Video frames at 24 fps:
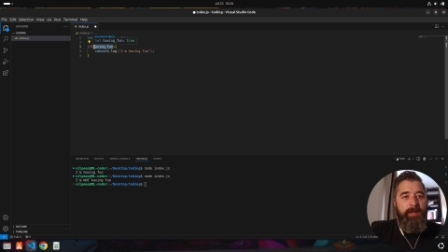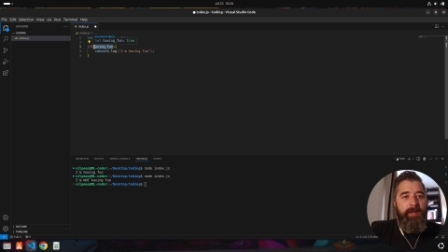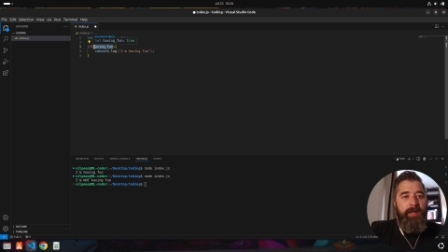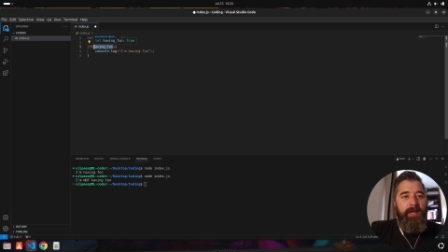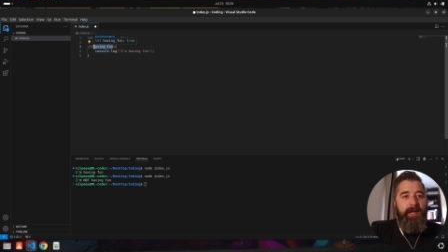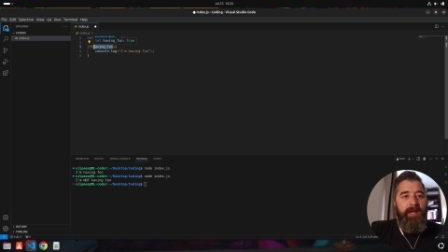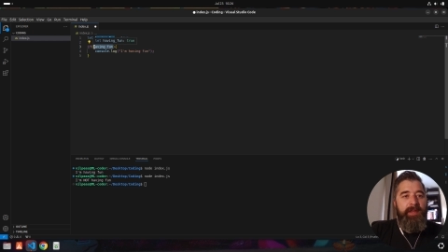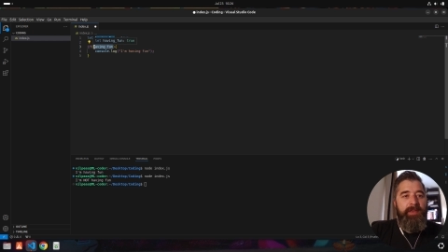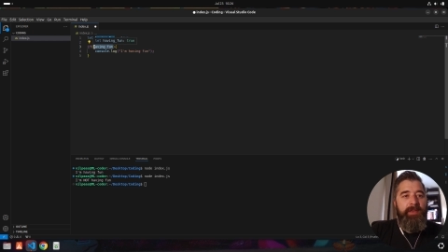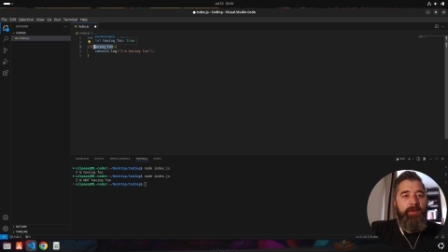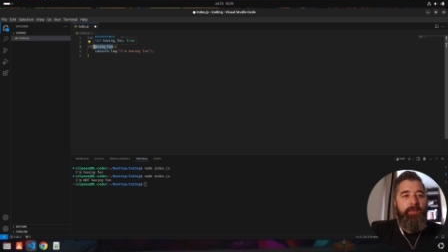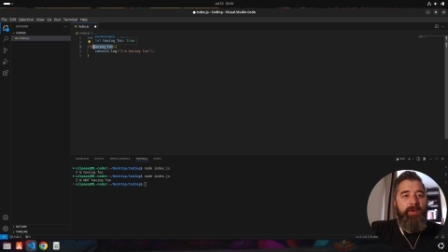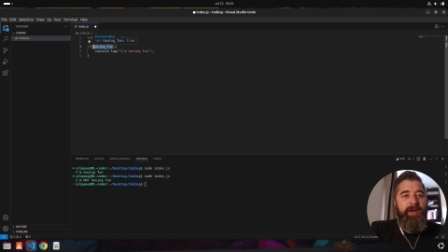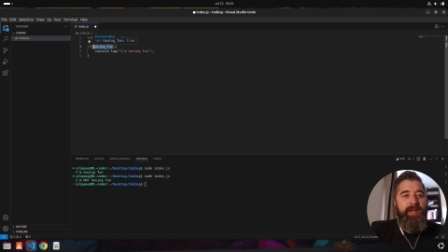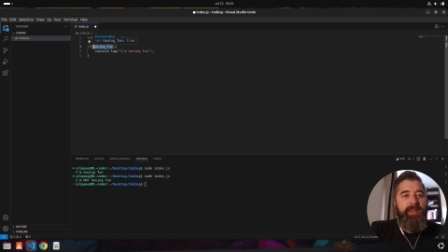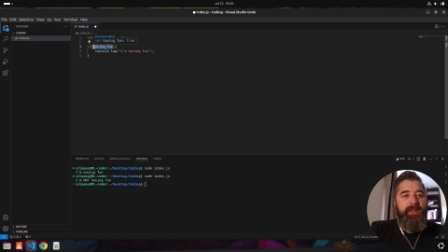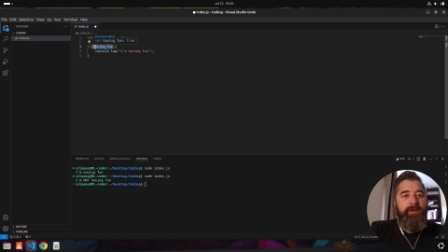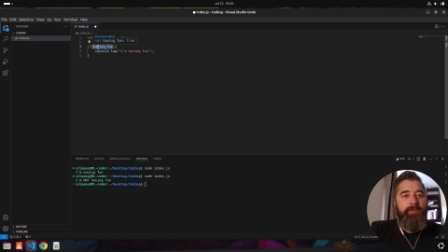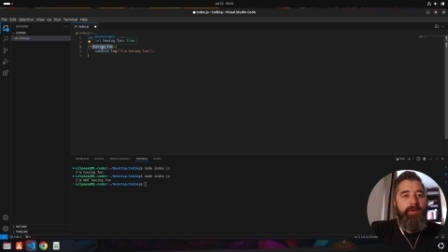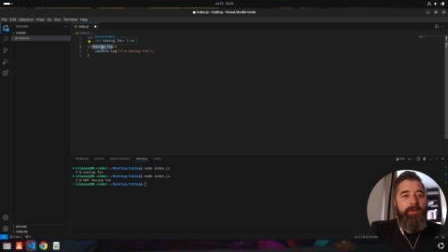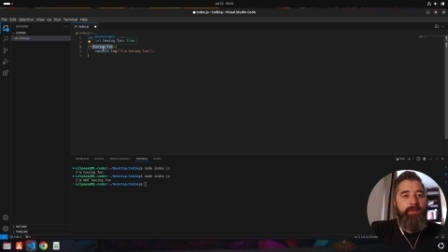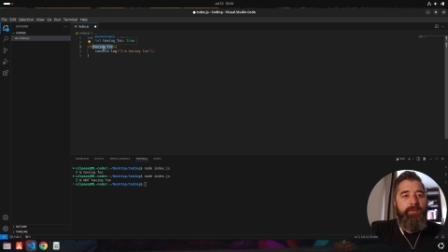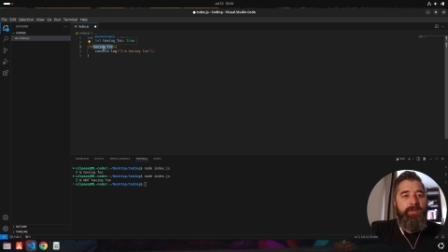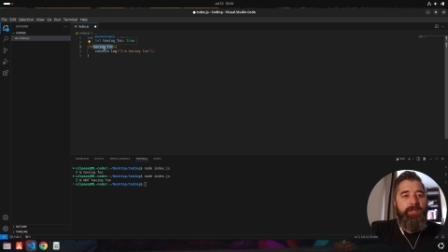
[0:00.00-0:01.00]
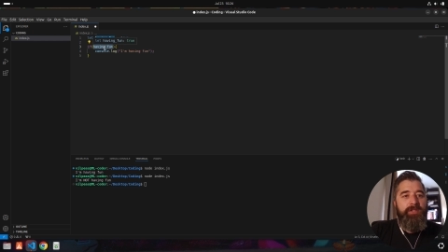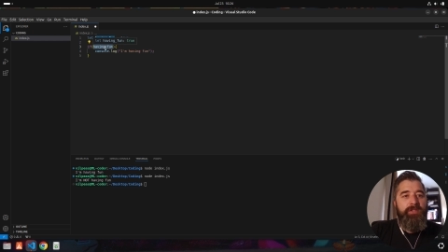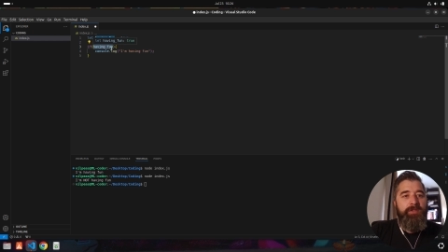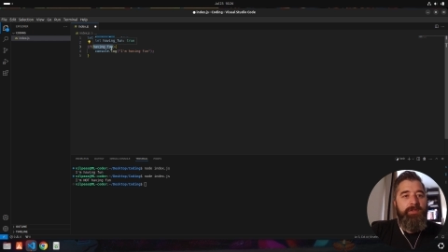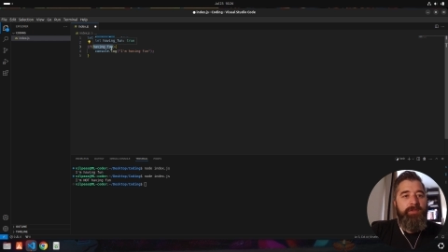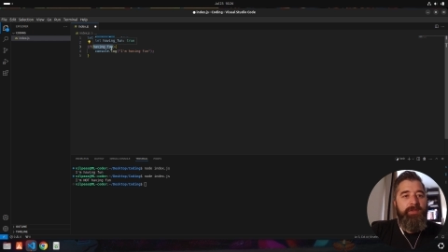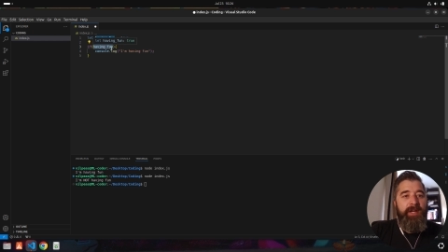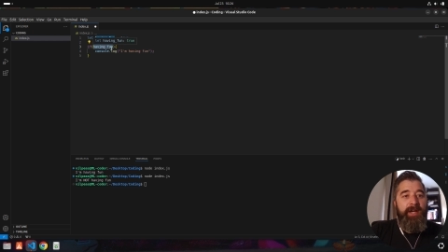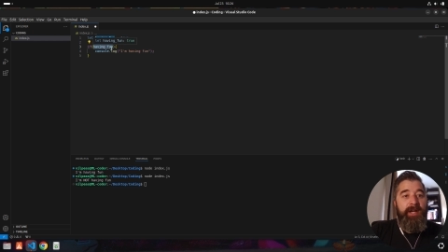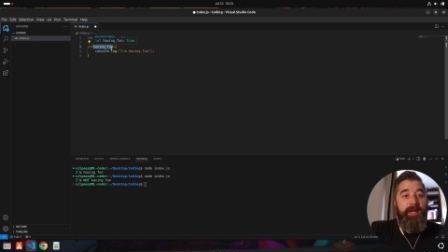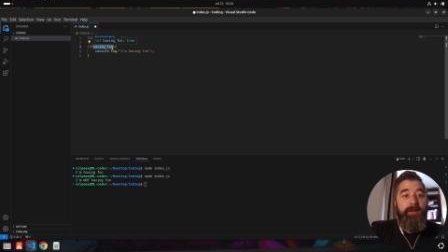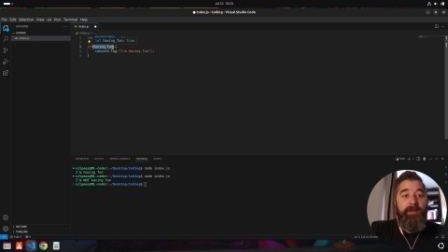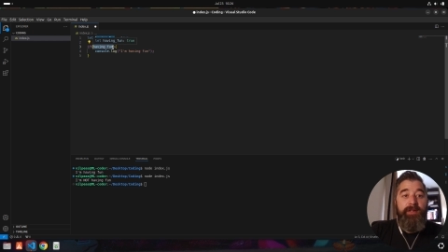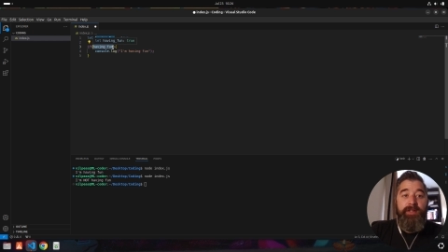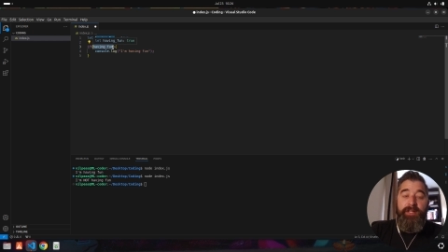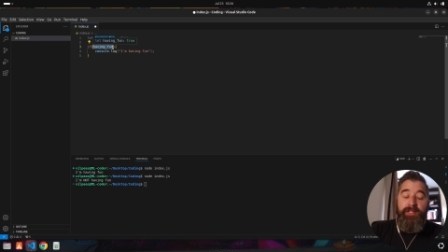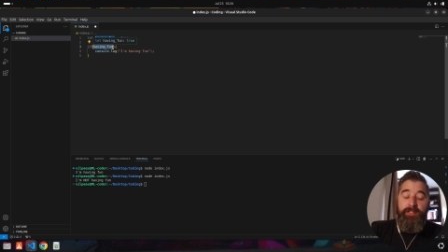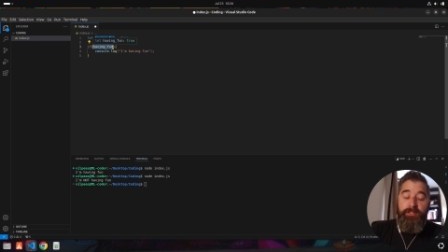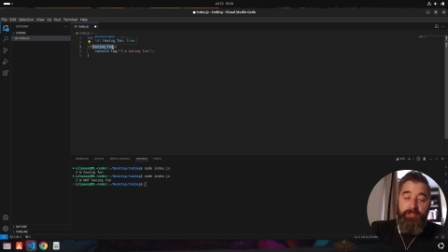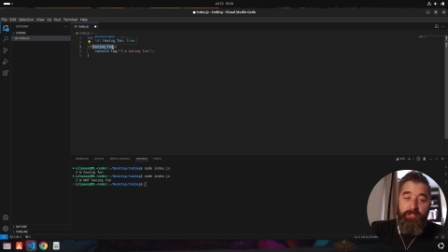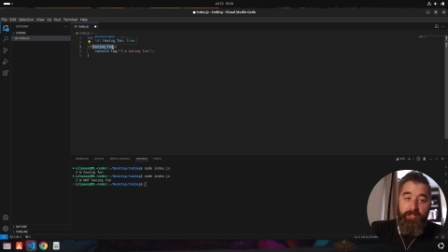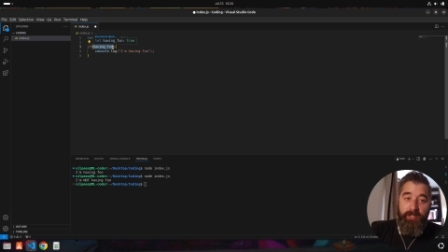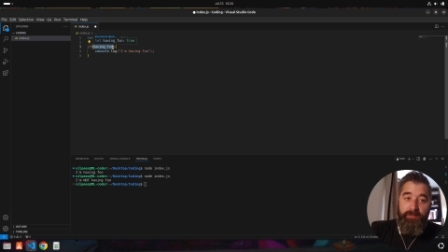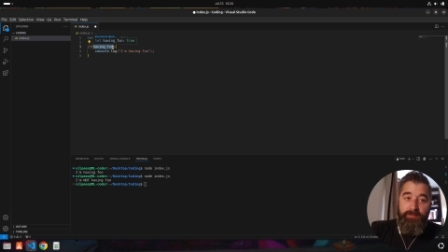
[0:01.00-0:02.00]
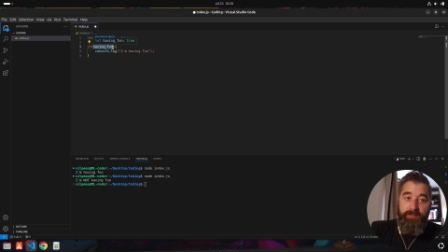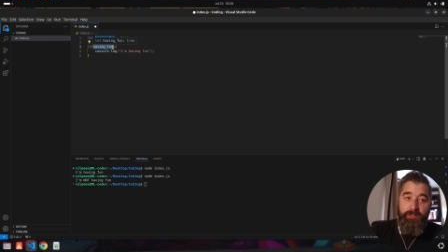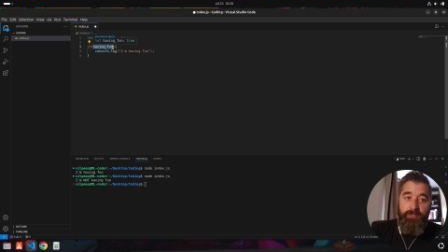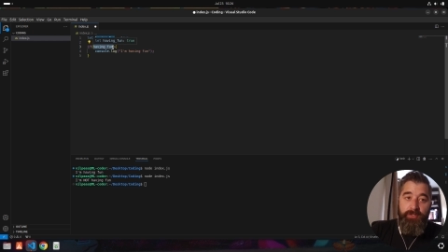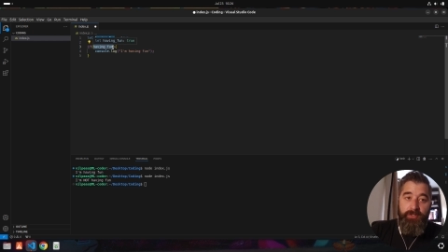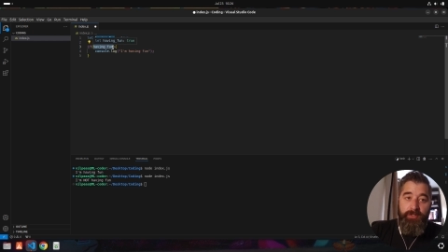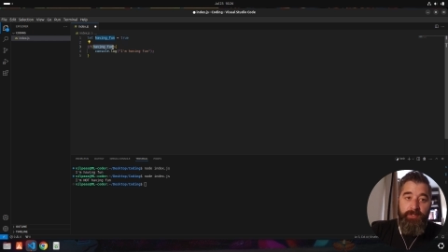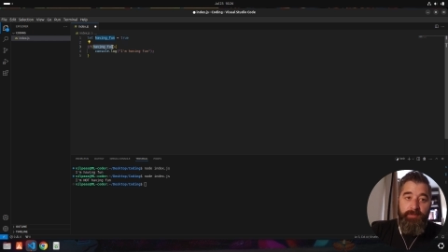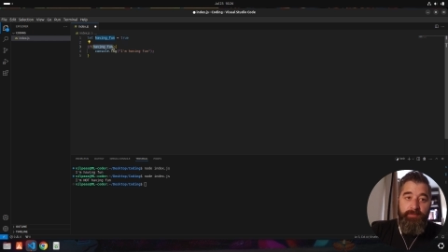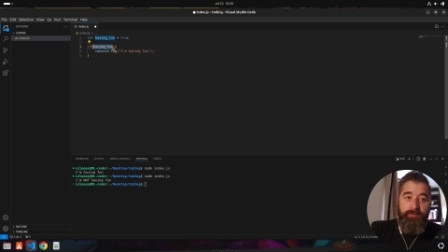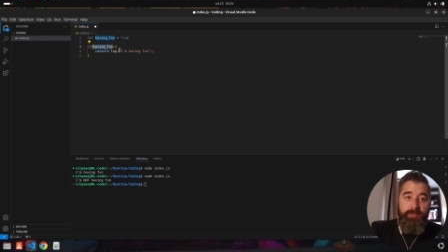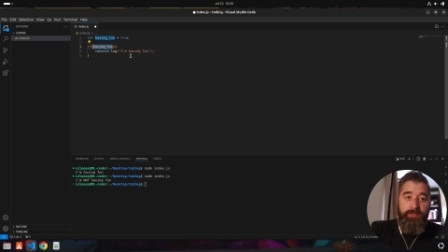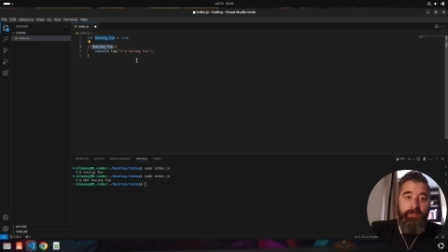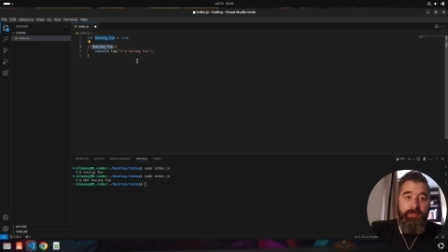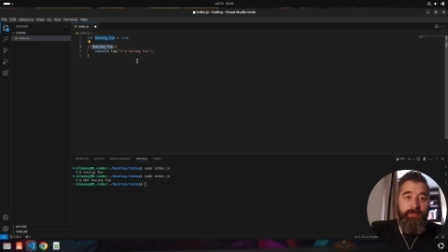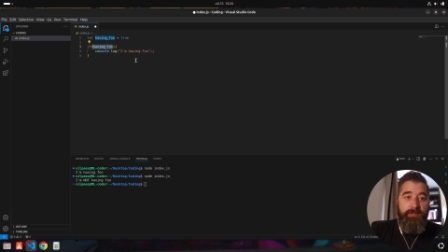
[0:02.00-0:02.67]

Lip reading: and the way that we would do that in JavaScript,